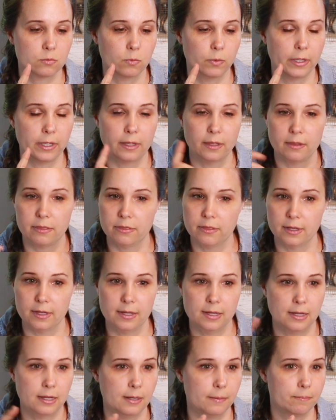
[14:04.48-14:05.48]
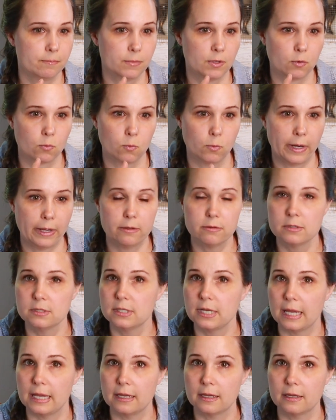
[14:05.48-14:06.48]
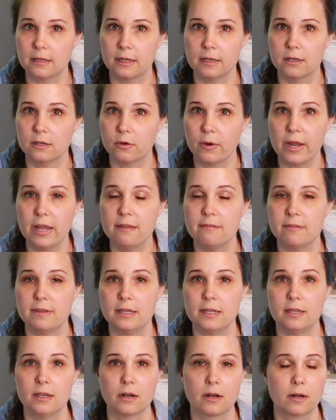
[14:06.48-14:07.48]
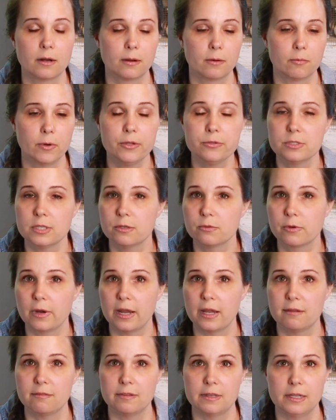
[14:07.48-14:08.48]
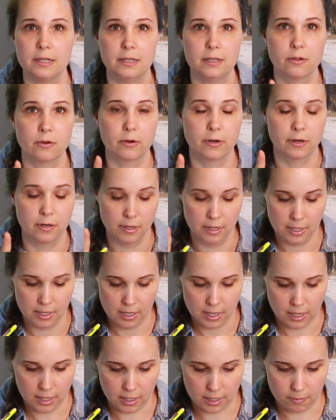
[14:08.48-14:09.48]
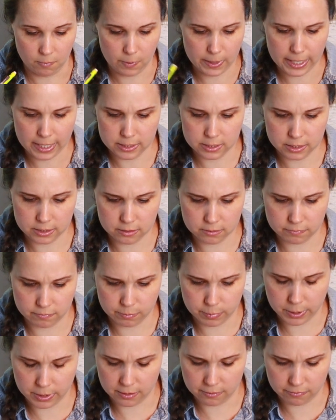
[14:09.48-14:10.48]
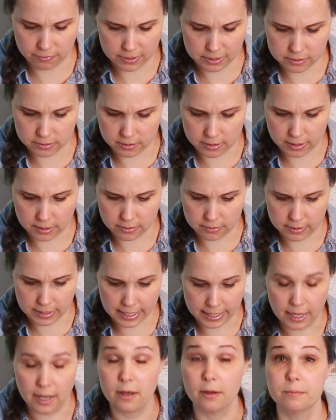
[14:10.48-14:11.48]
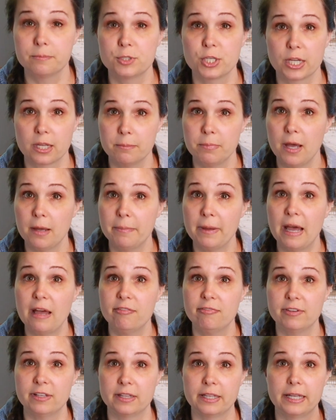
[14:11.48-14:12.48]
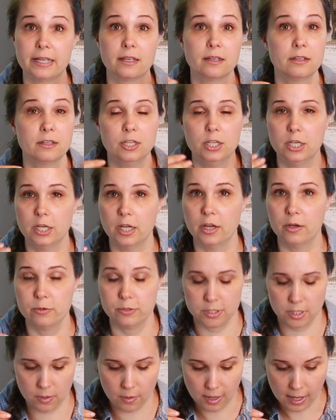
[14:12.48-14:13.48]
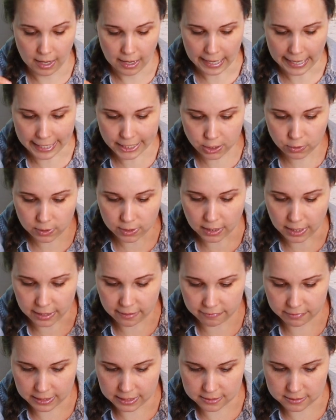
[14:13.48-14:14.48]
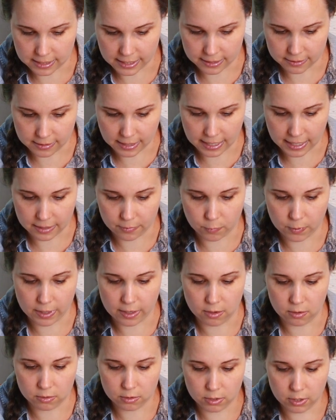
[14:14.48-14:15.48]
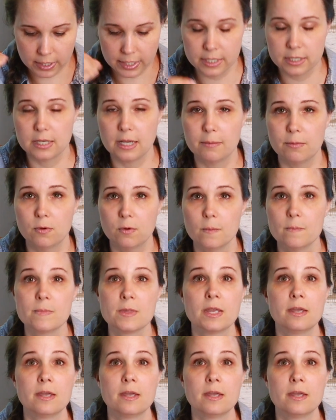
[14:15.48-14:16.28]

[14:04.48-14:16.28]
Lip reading: with round steak and gravy, or roast and gravy, or what I just put in the freezer the other day, chicken pot pie filling, you know. So I do a lot of things like that where I'll cook it double,